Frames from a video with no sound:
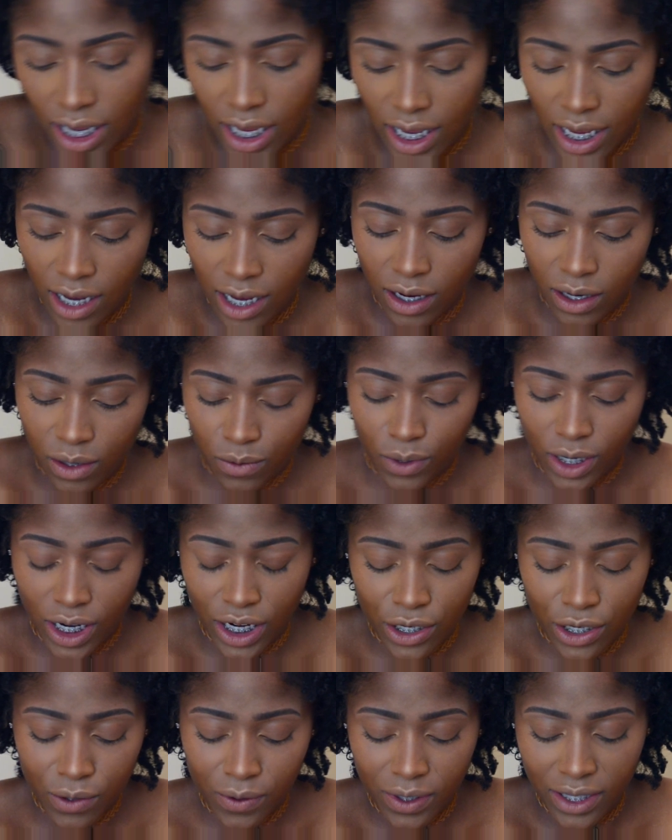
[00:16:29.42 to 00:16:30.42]
And what
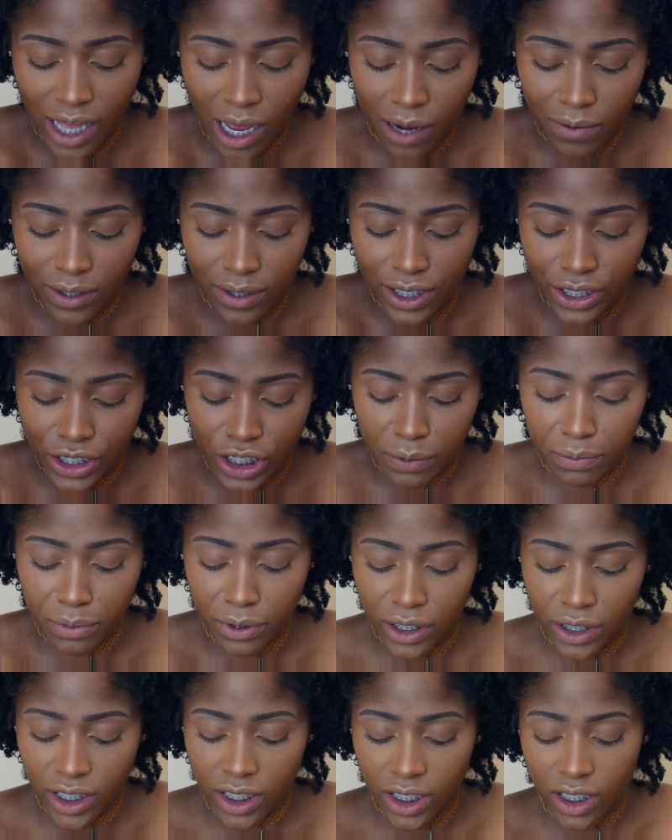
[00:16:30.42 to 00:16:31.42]
I do with that one is just
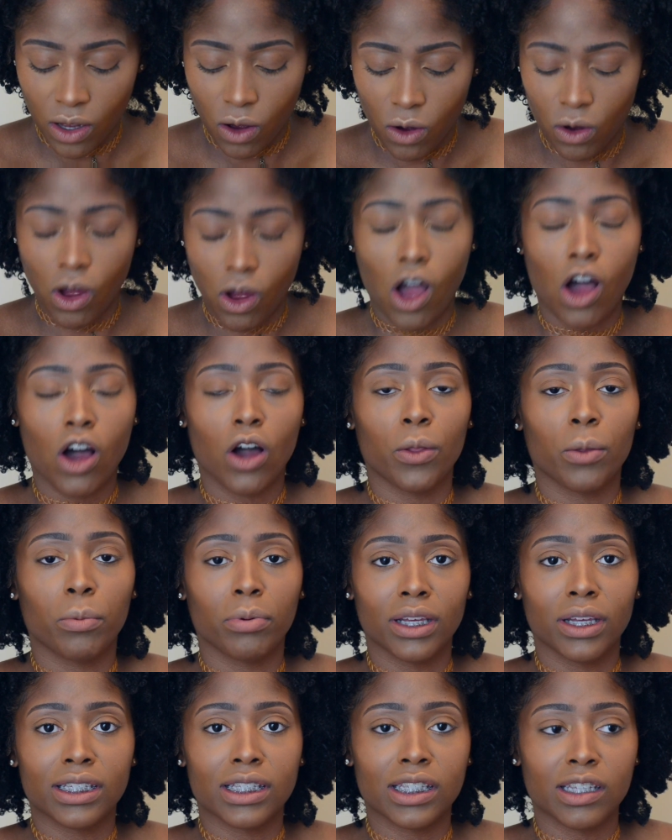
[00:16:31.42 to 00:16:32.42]
put it on all the
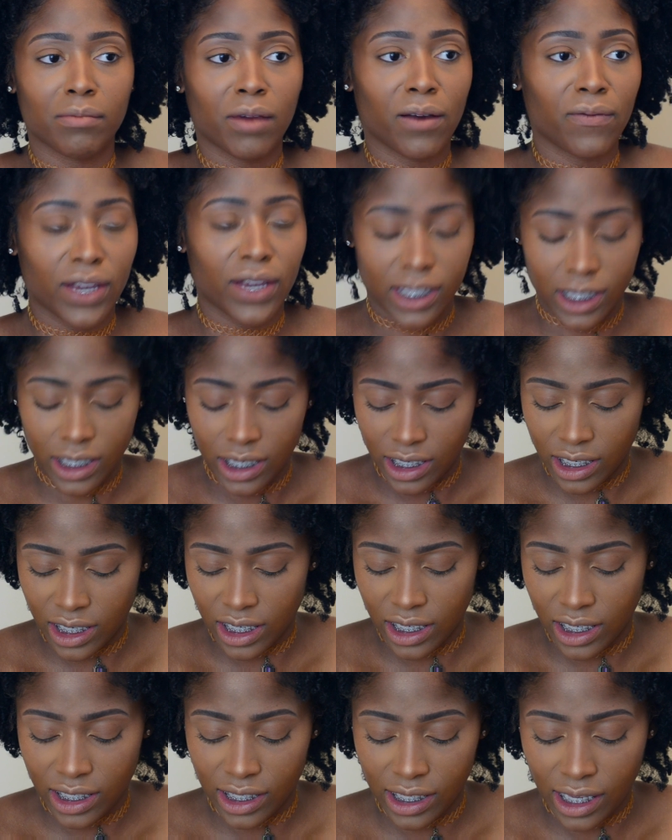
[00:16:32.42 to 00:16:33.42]
places of my face that didn't
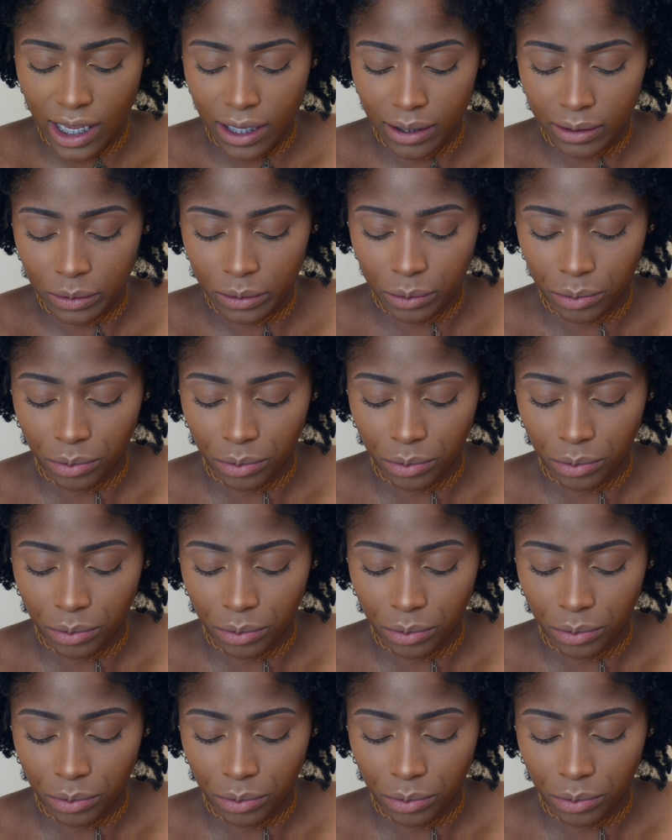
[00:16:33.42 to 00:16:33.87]
get set.